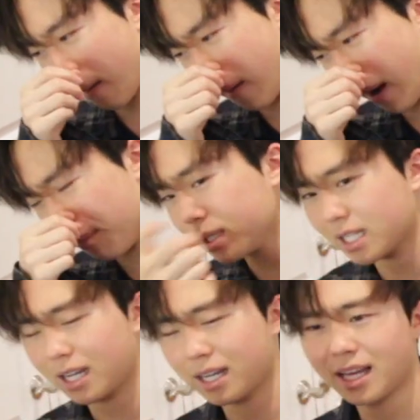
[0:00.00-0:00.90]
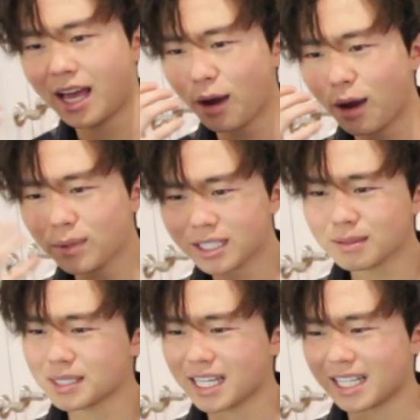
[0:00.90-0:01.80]
How many times
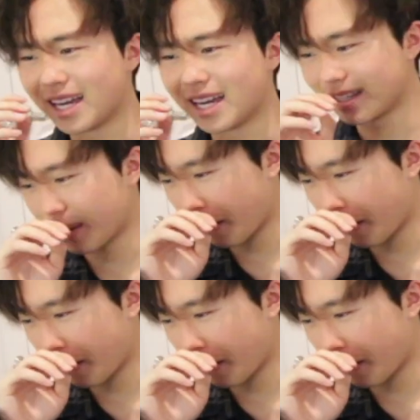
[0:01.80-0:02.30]
I'm saying like,